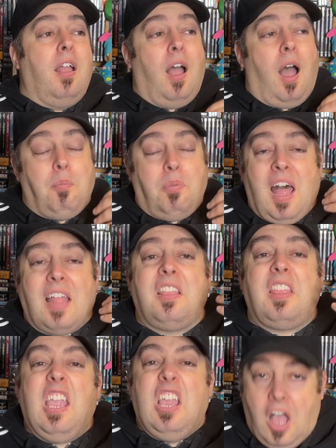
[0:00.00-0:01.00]
I'm glad that
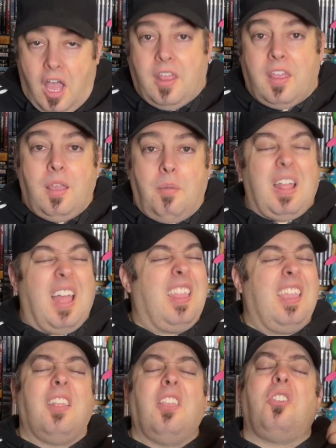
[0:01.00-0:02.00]
they got it. I'm glad
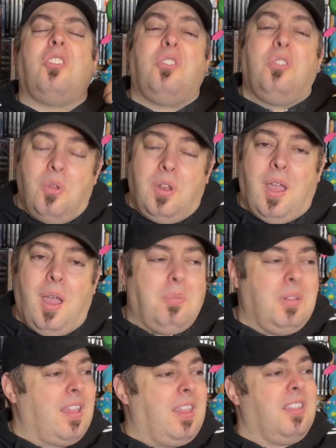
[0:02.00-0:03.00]
they understood it. I'm
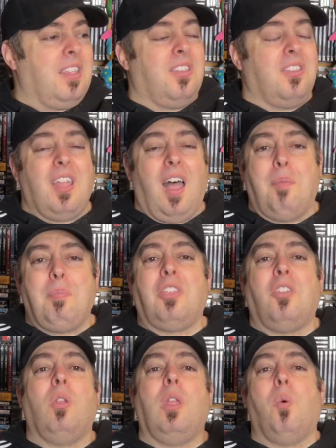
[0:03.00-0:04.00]
glad that this is not I'm not
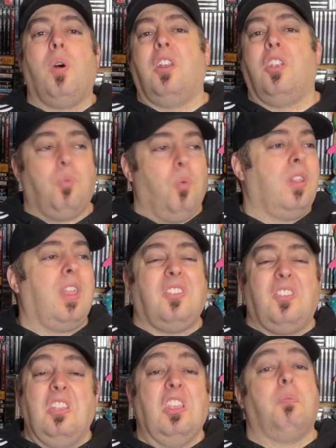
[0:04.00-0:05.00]
the only one in this world that's
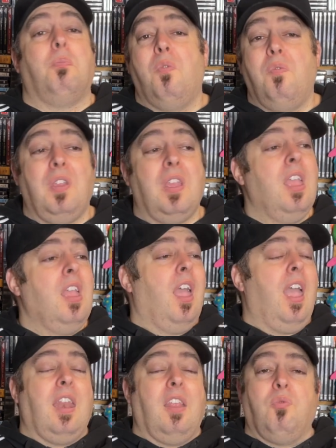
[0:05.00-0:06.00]
seen this movie
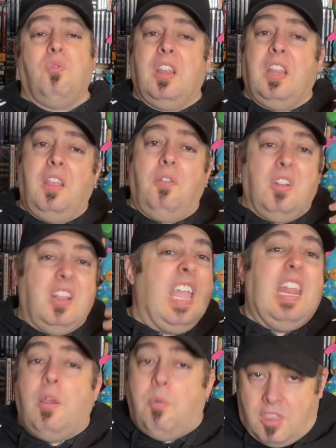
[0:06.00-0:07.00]
and is re
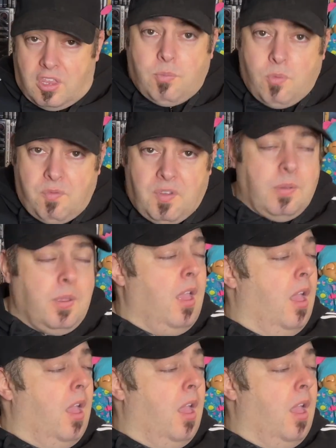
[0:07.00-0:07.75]
relating with this movie.